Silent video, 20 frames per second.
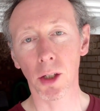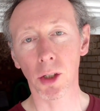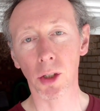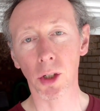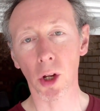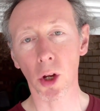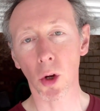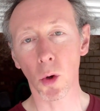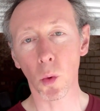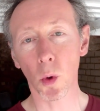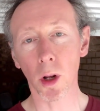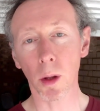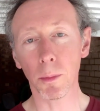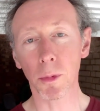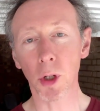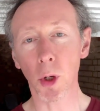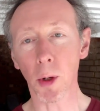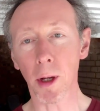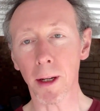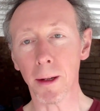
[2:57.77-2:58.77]
So what
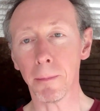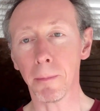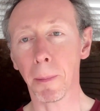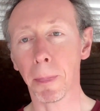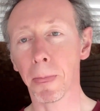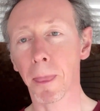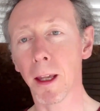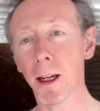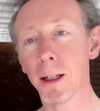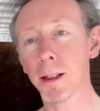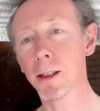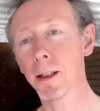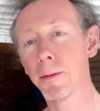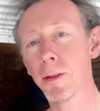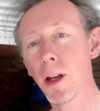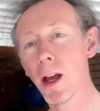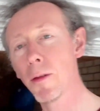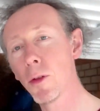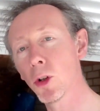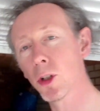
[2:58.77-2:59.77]
I'm doing is,
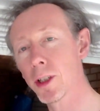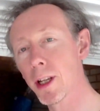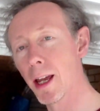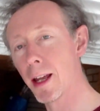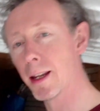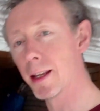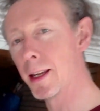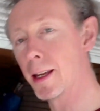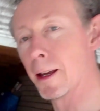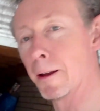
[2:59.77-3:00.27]
if you have a look down